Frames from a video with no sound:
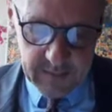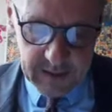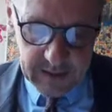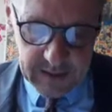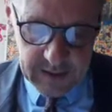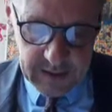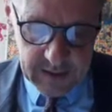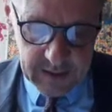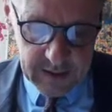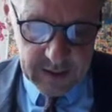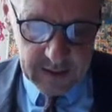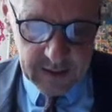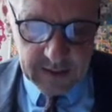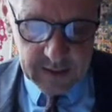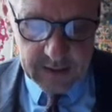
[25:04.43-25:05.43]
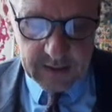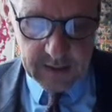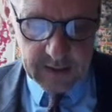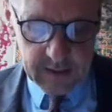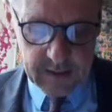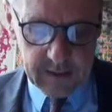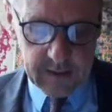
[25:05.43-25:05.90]

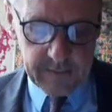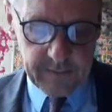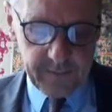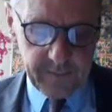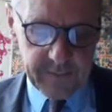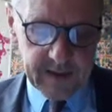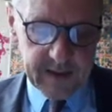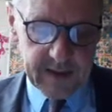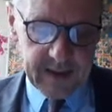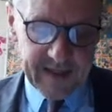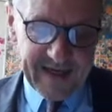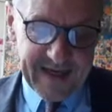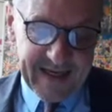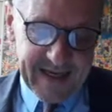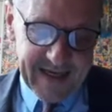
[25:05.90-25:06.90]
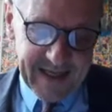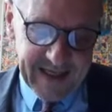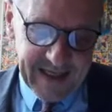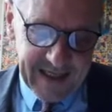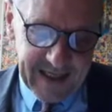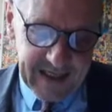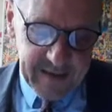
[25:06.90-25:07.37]
me.
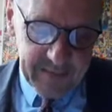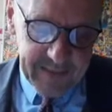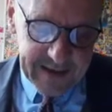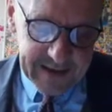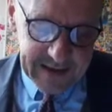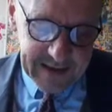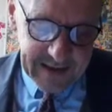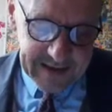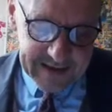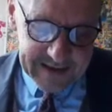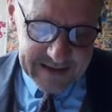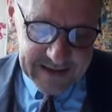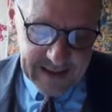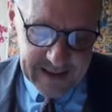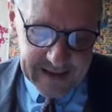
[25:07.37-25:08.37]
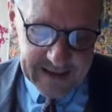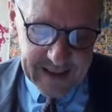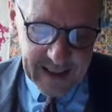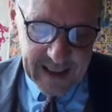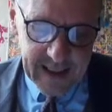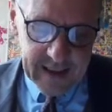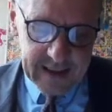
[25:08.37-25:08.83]
Limitless and
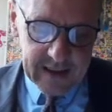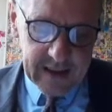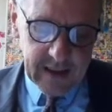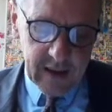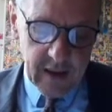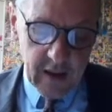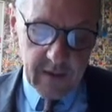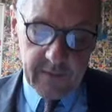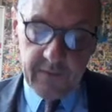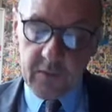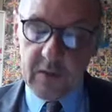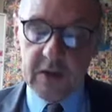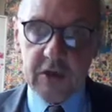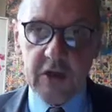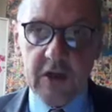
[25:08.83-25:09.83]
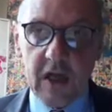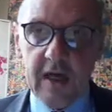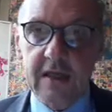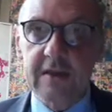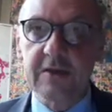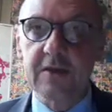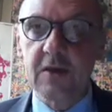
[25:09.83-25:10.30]
dying love which
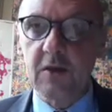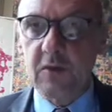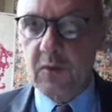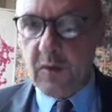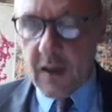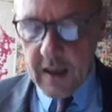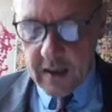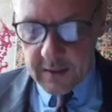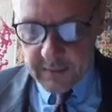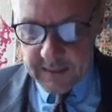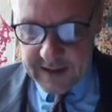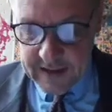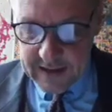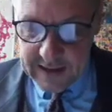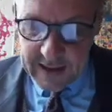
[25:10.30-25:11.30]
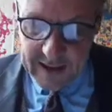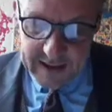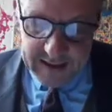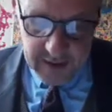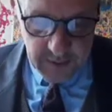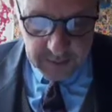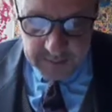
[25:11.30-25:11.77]
shines around me
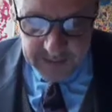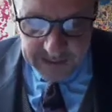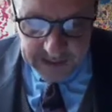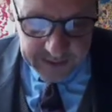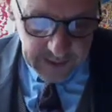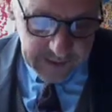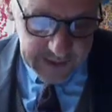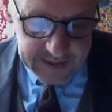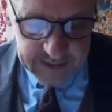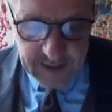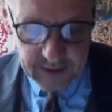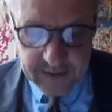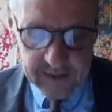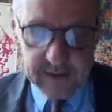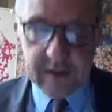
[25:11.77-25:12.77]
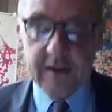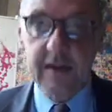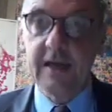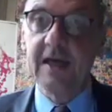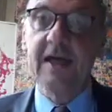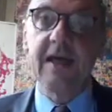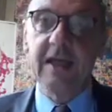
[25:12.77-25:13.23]
like a million suns
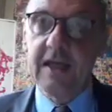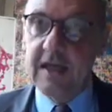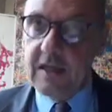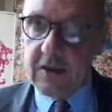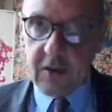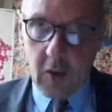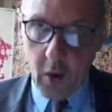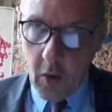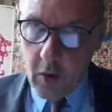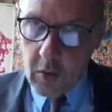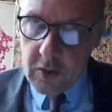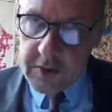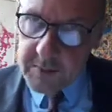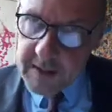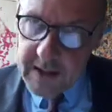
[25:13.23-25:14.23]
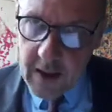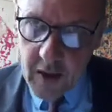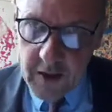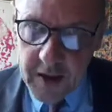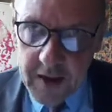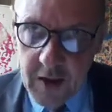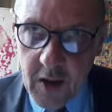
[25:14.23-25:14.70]
it calls me
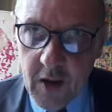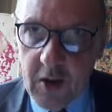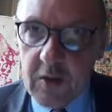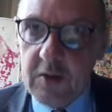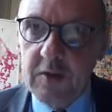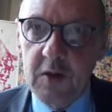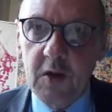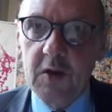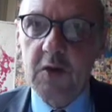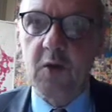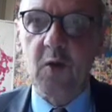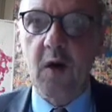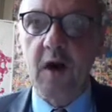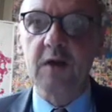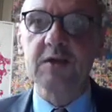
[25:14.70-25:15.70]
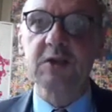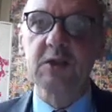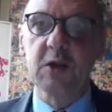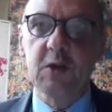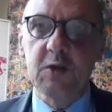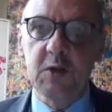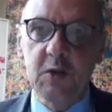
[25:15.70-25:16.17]
on and on across
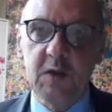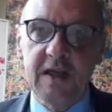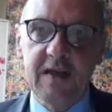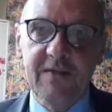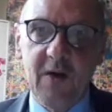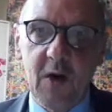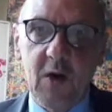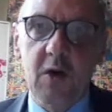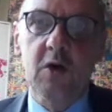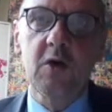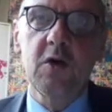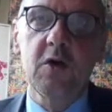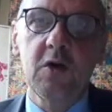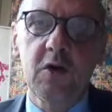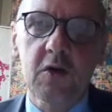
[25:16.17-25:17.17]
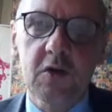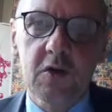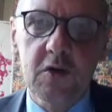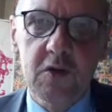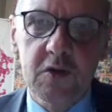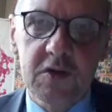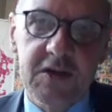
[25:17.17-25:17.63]
the
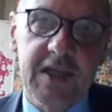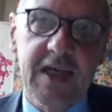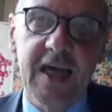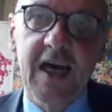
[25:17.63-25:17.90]
universe.